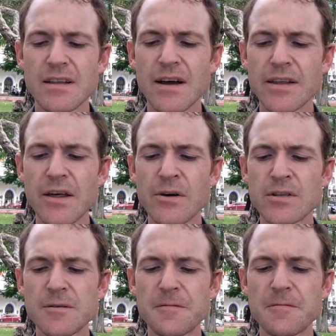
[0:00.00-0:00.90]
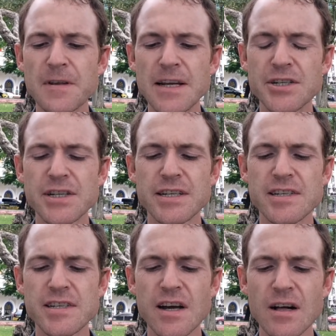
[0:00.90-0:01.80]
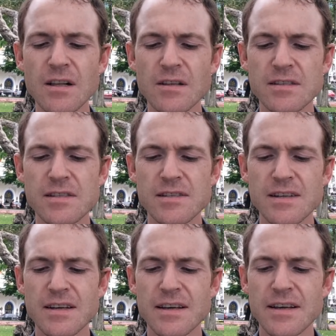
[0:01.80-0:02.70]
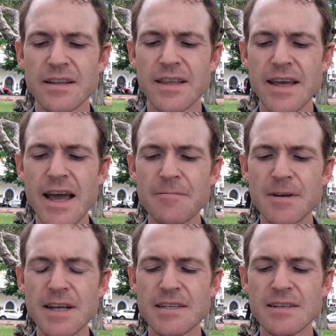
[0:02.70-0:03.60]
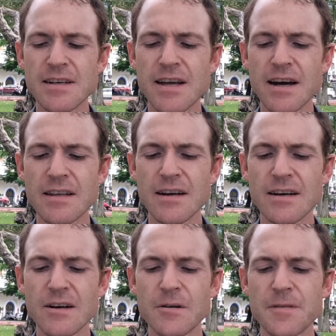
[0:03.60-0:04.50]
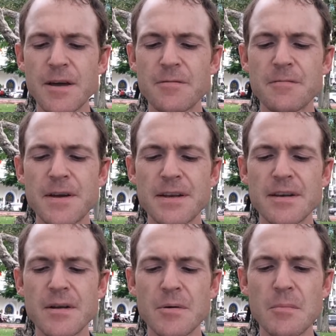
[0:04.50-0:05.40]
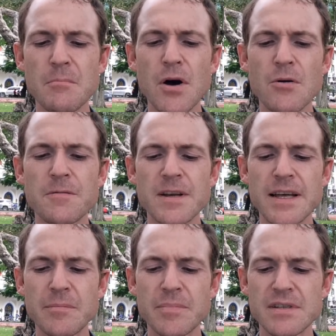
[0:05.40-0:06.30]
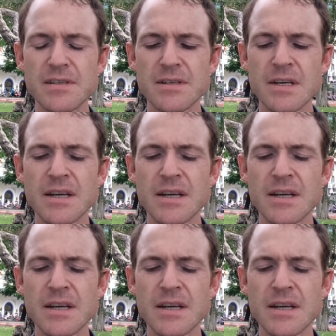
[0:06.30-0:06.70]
like those of fleshless skulls, the evanescent colour of their thin mauve lips,